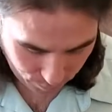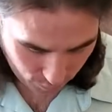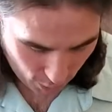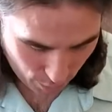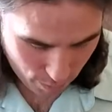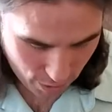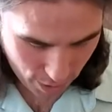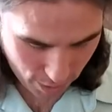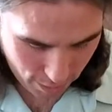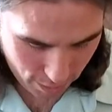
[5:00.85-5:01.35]

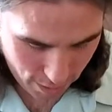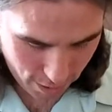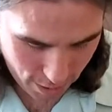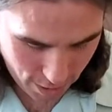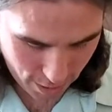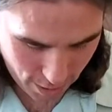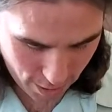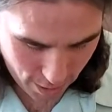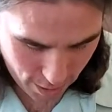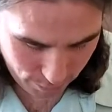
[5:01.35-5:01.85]
I'm hitting
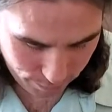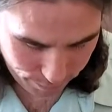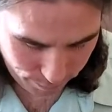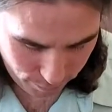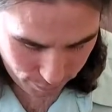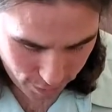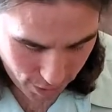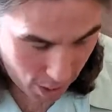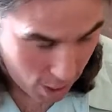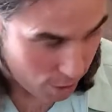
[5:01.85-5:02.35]
the
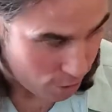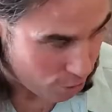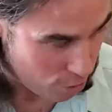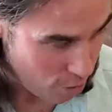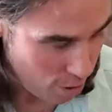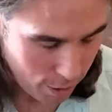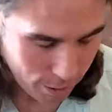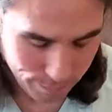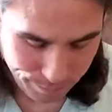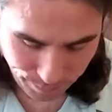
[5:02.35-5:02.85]
A
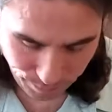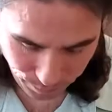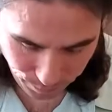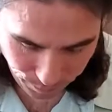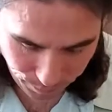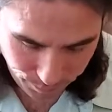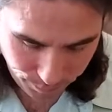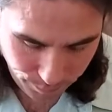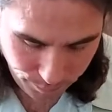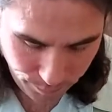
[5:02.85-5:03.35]
string.
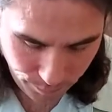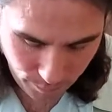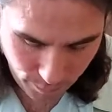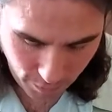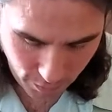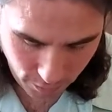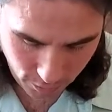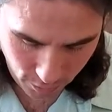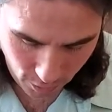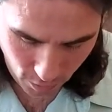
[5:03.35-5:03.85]

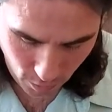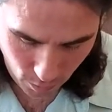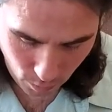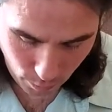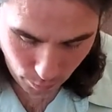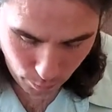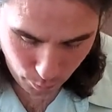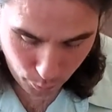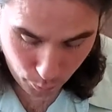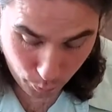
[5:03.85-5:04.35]
So,
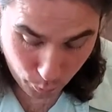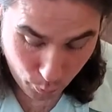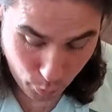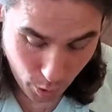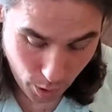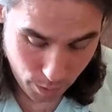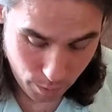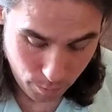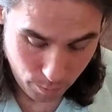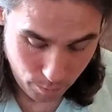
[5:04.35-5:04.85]

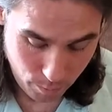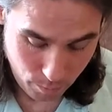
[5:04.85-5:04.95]
but